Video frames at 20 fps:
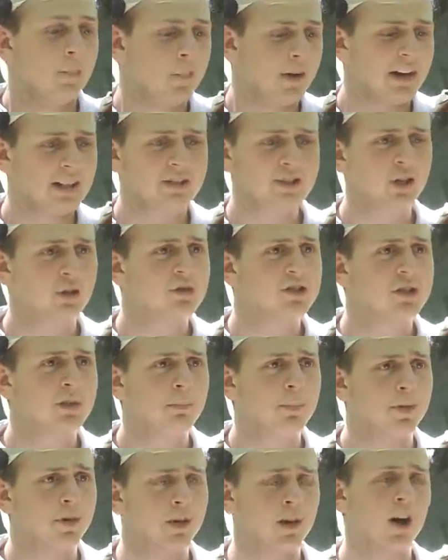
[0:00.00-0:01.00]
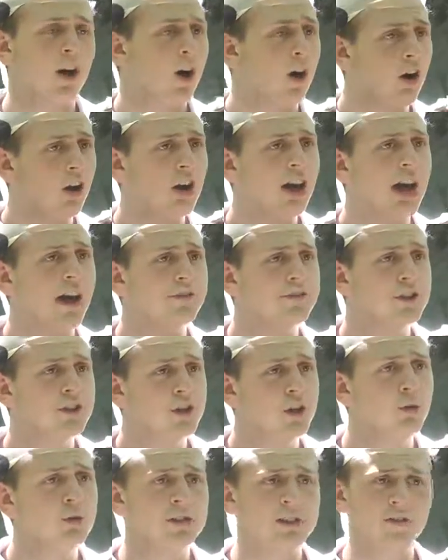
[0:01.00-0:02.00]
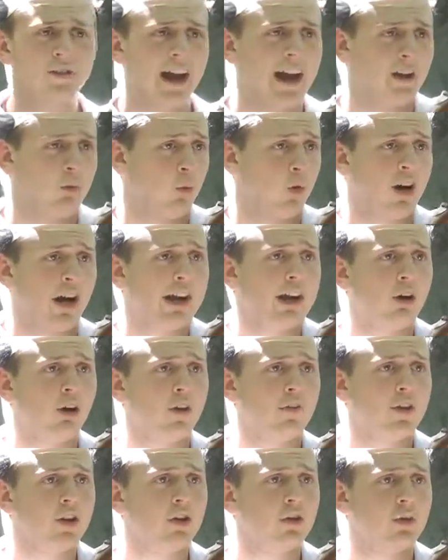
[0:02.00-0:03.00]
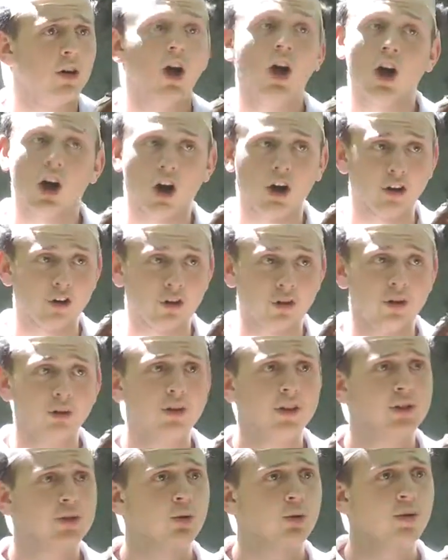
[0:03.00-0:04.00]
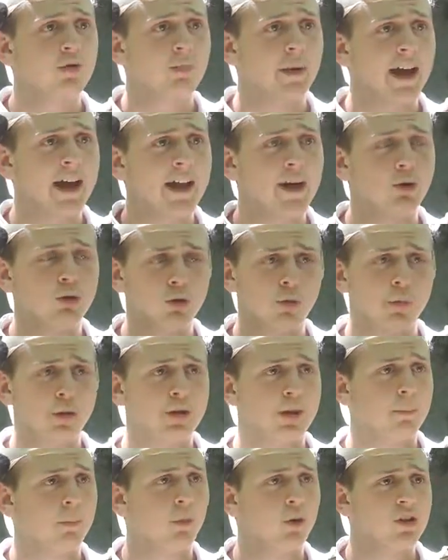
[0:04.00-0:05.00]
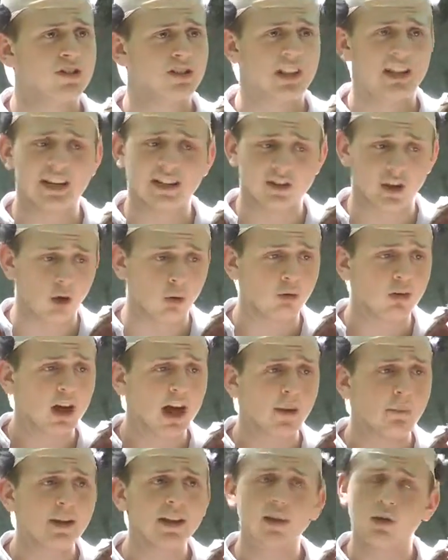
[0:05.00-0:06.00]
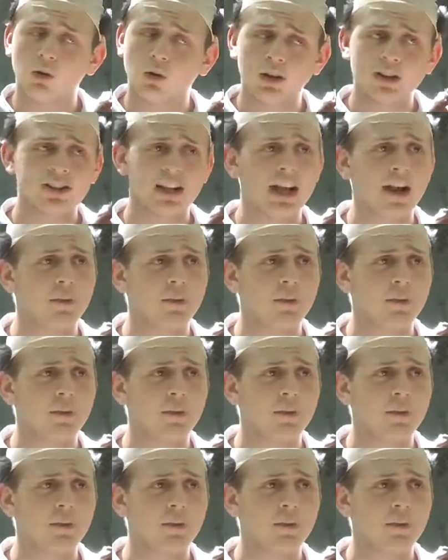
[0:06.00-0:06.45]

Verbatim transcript: But it's so simple. All I have to do is divide what I know of you. Are you the sort of man who would put the poison in his own goblet or his